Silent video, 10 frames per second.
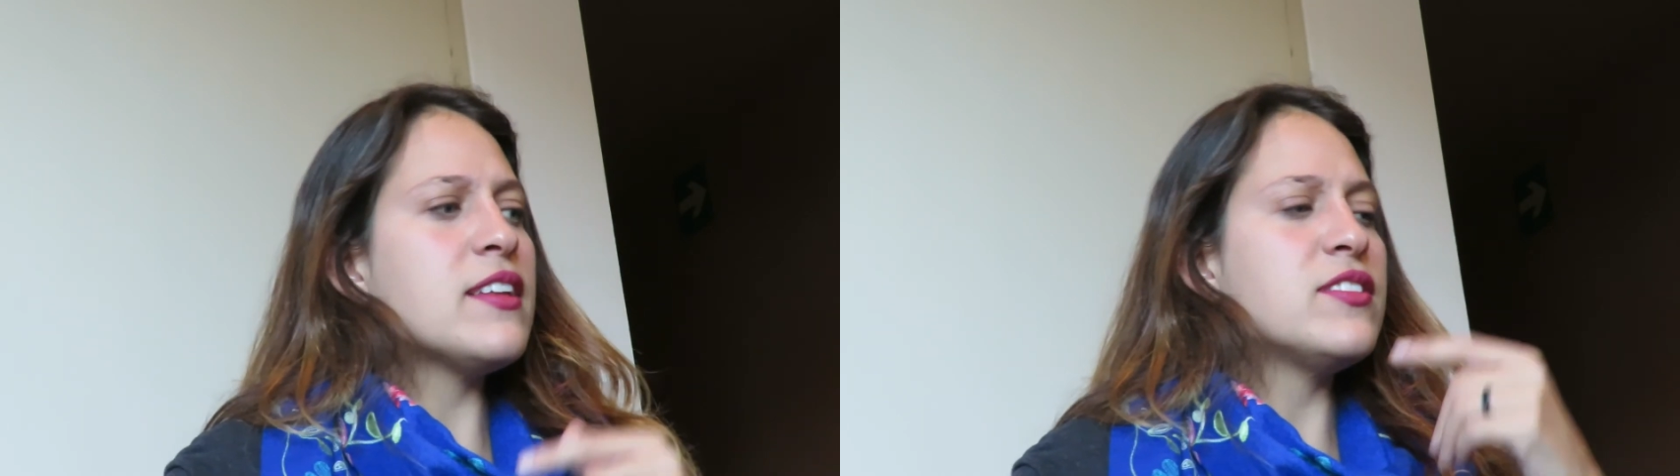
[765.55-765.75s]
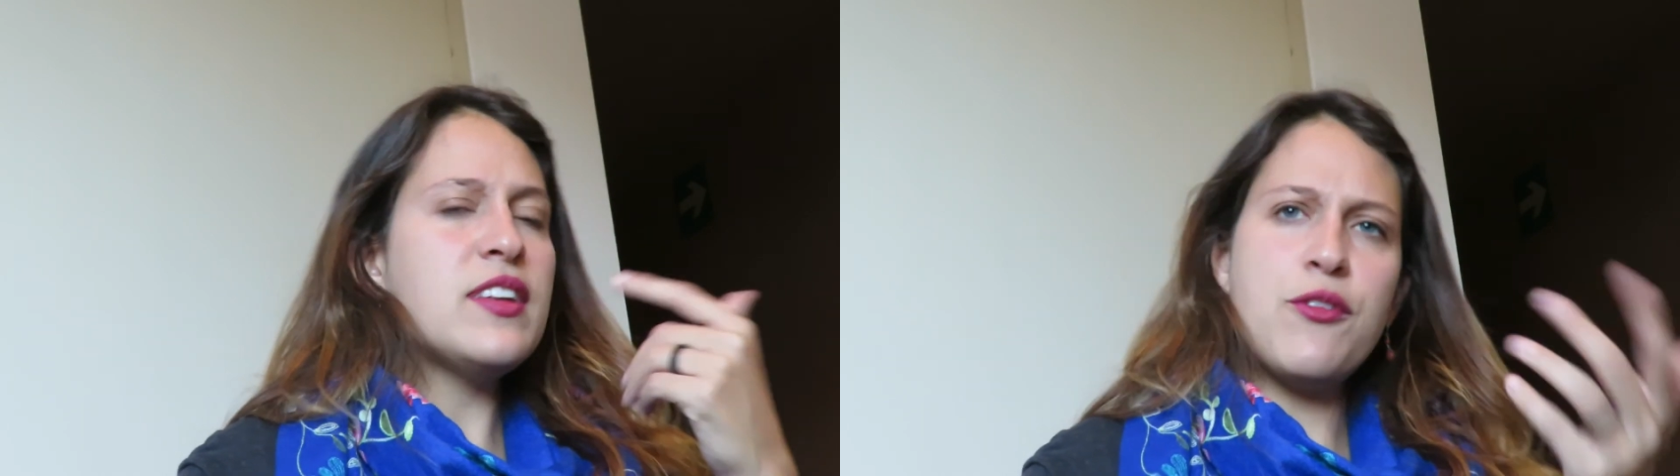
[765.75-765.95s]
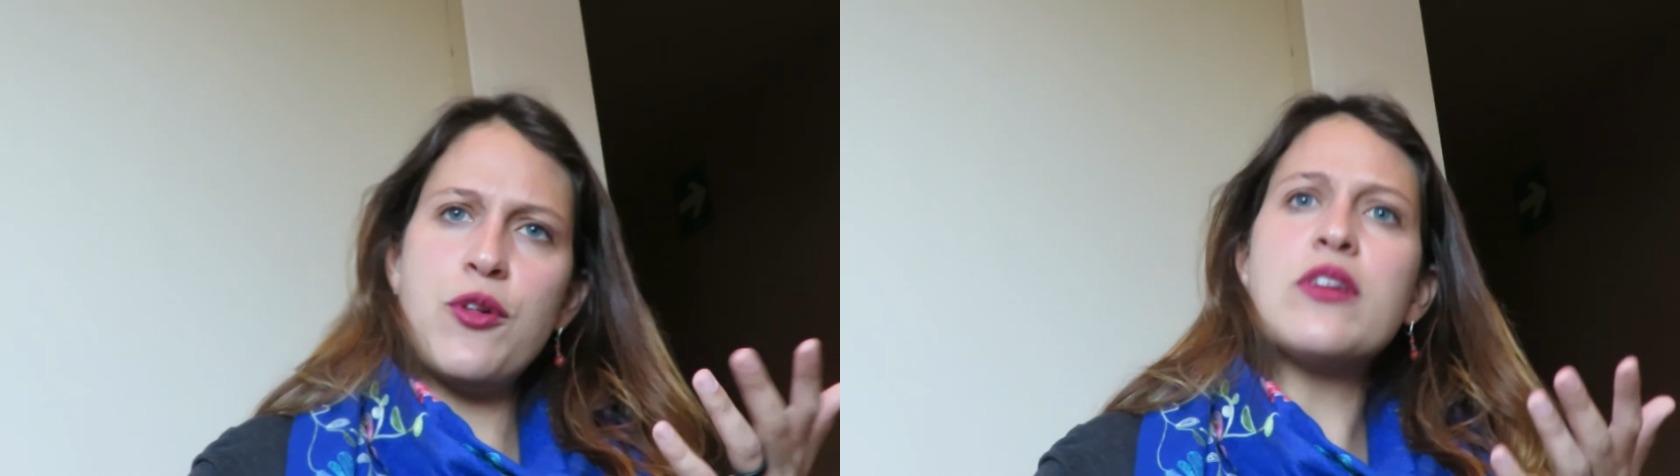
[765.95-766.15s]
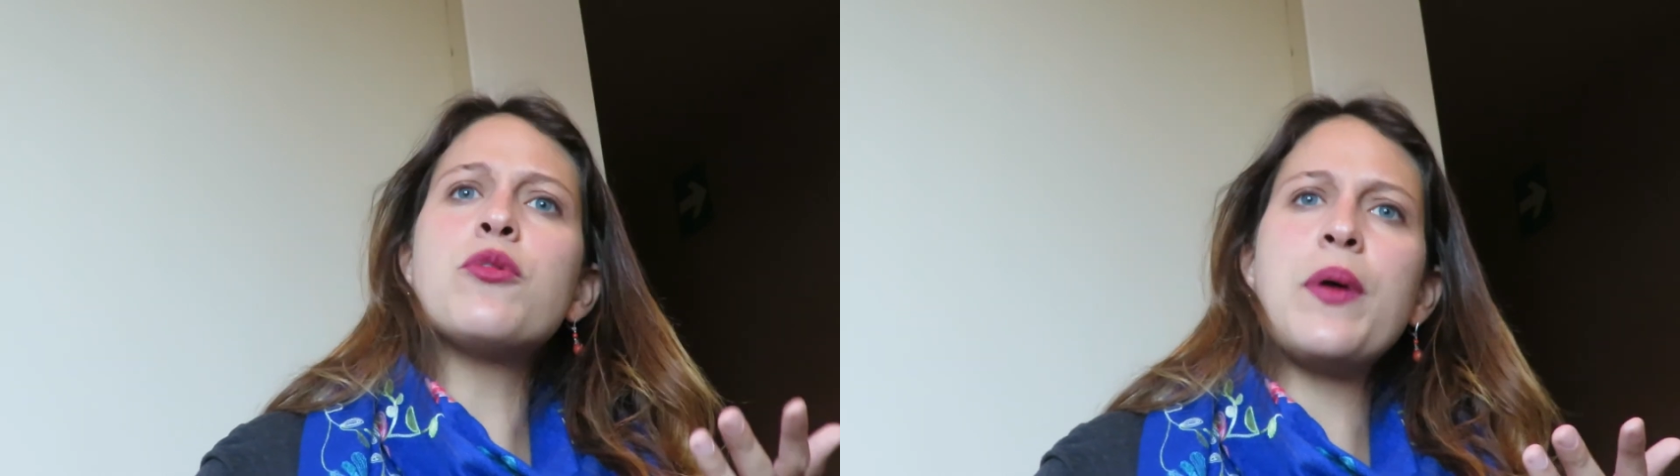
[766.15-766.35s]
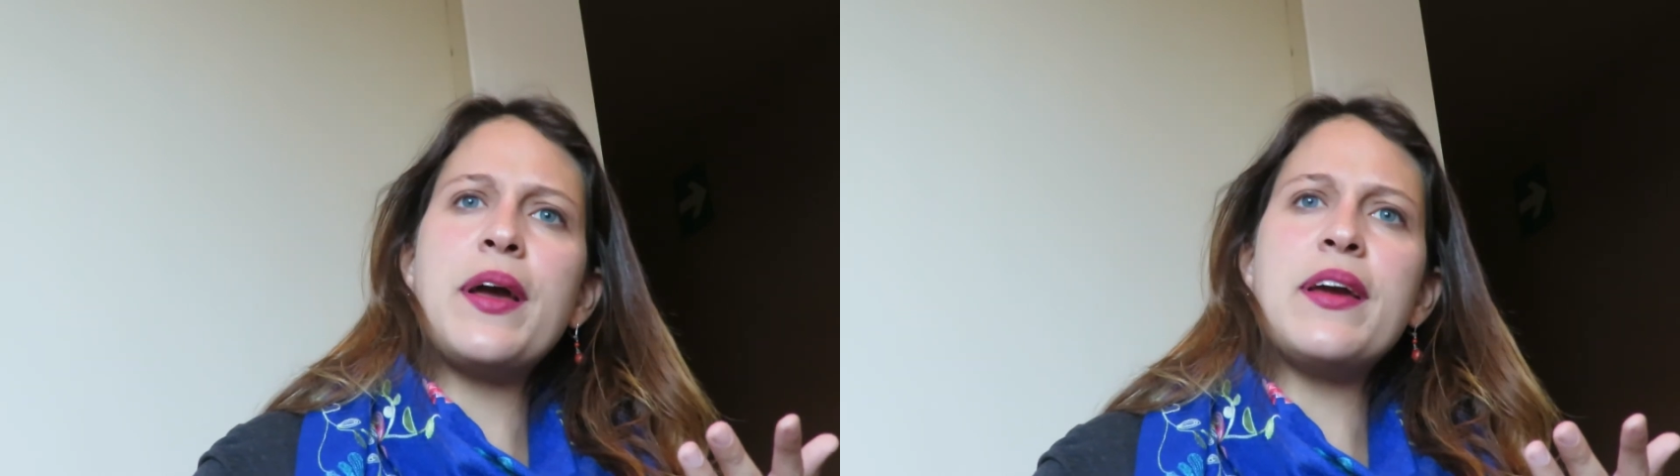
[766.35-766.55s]
a
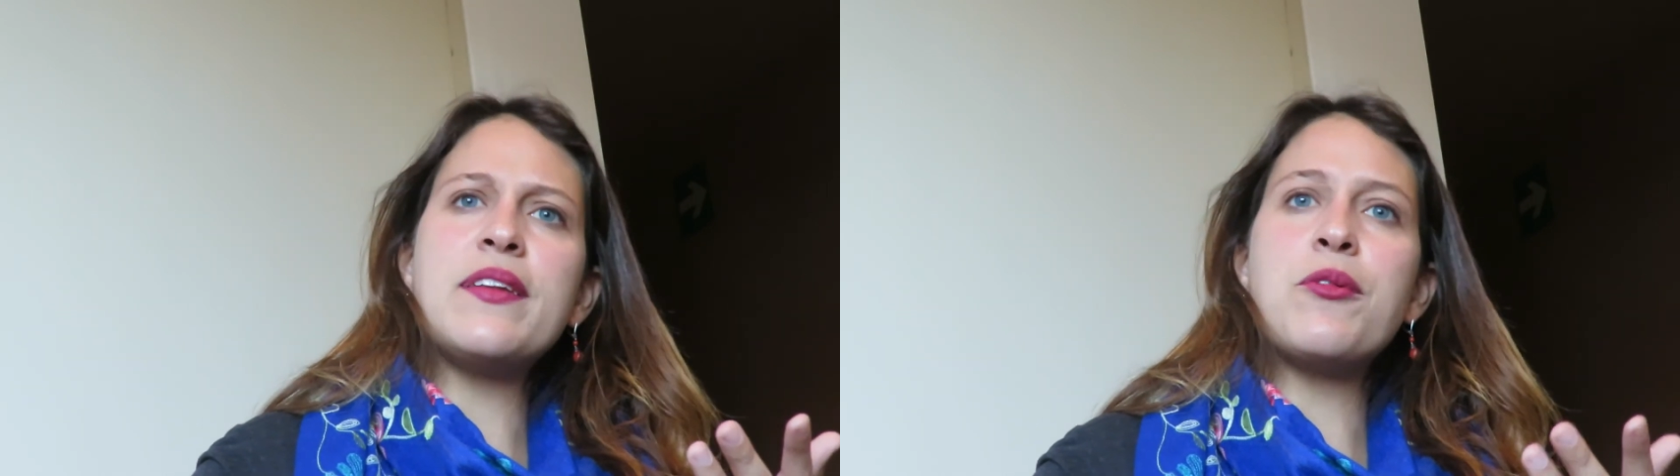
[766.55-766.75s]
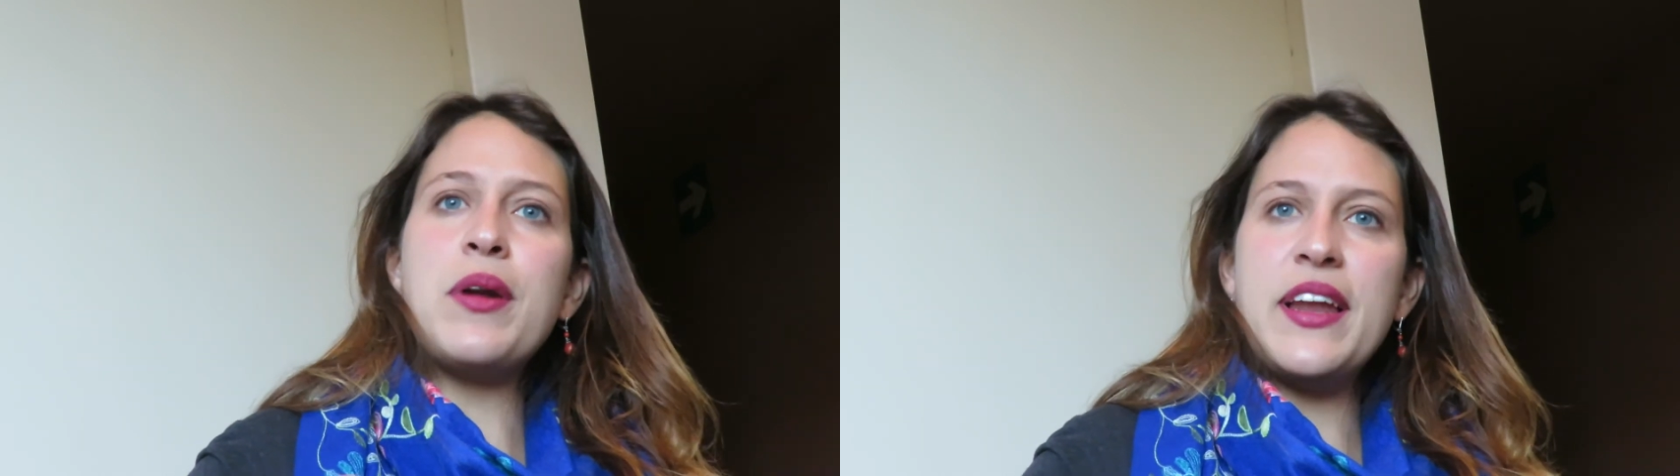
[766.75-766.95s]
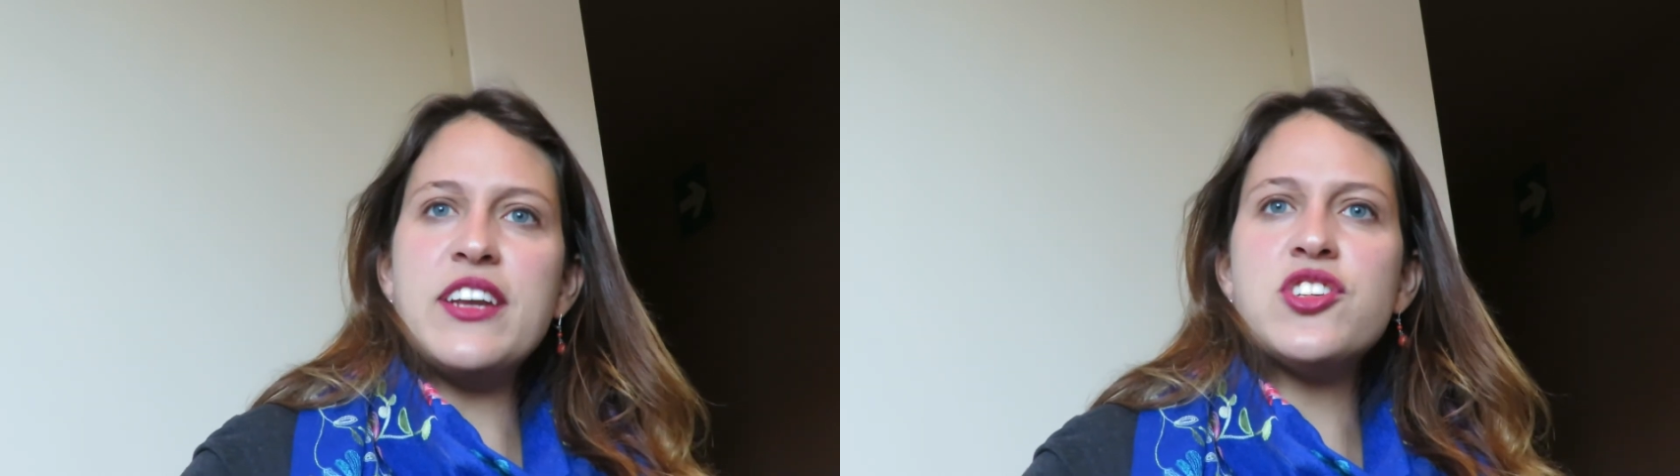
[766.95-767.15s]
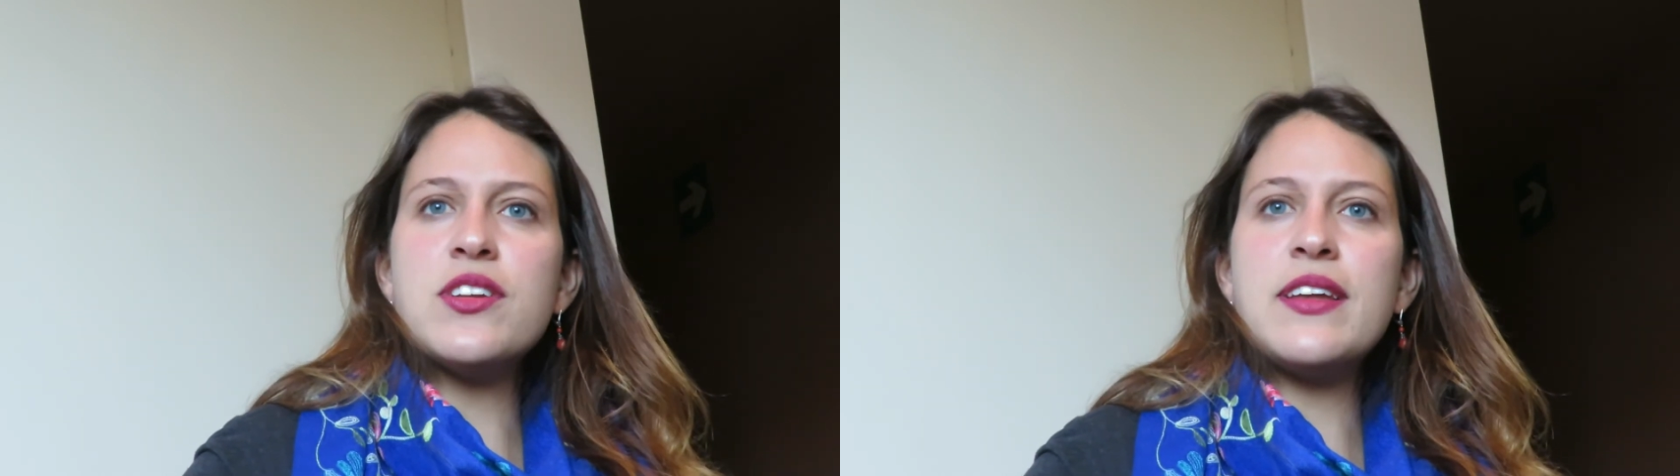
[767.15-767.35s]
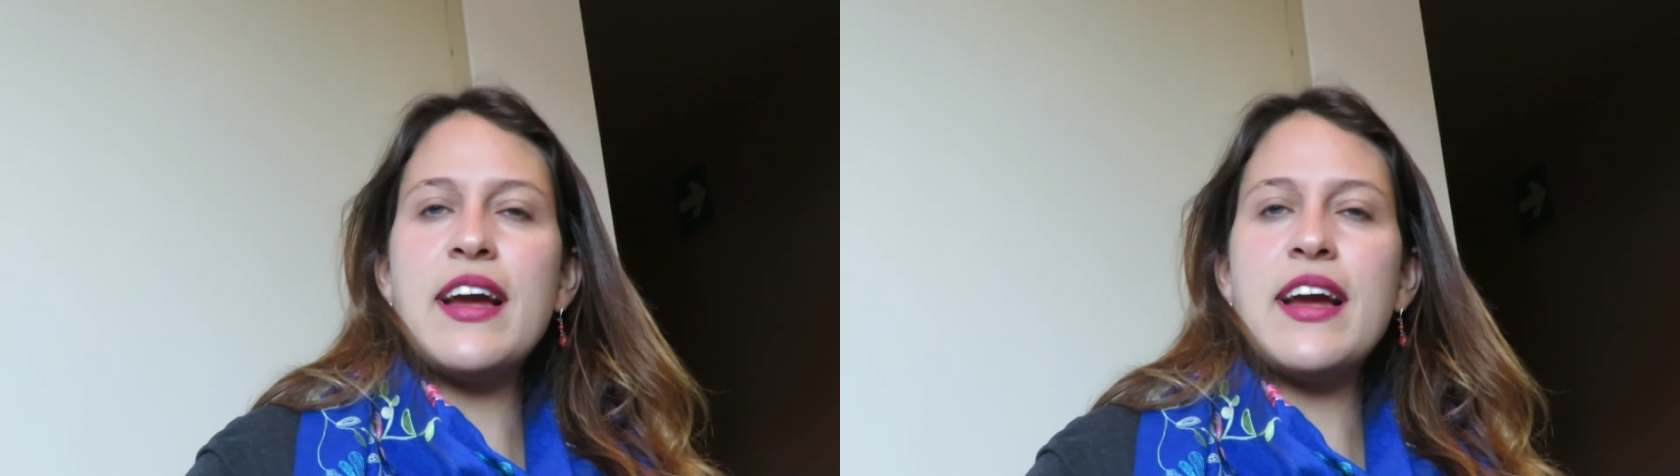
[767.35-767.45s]
different way the relation